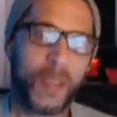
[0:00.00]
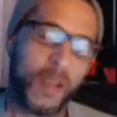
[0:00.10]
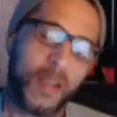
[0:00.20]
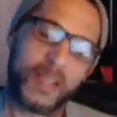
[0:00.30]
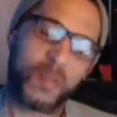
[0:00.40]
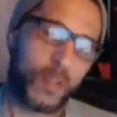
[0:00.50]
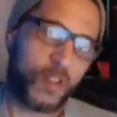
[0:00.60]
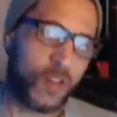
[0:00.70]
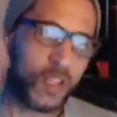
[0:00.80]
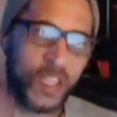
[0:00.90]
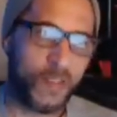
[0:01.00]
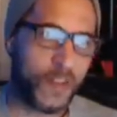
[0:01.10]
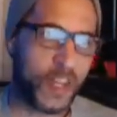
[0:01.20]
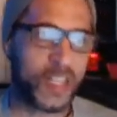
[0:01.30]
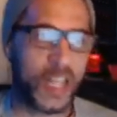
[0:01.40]
And that's what Drunky the
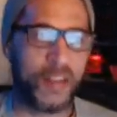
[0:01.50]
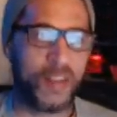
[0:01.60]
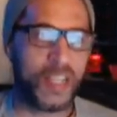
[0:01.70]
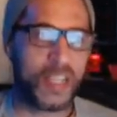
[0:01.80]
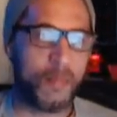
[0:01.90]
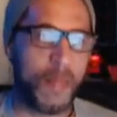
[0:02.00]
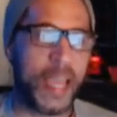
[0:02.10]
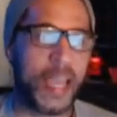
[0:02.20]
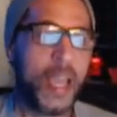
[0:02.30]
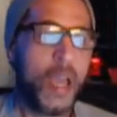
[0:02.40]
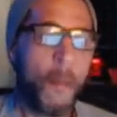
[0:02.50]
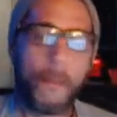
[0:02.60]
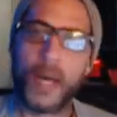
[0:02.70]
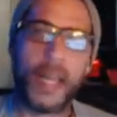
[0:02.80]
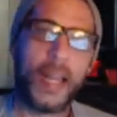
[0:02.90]
Fuck Clown did to me.
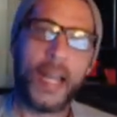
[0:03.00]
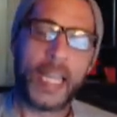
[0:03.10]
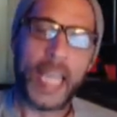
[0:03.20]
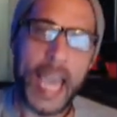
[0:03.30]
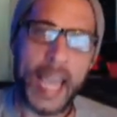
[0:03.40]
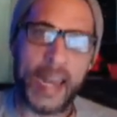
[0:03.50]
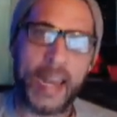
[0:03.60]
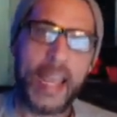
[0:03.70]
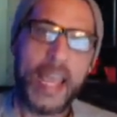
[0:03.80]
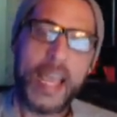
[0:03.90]
But again,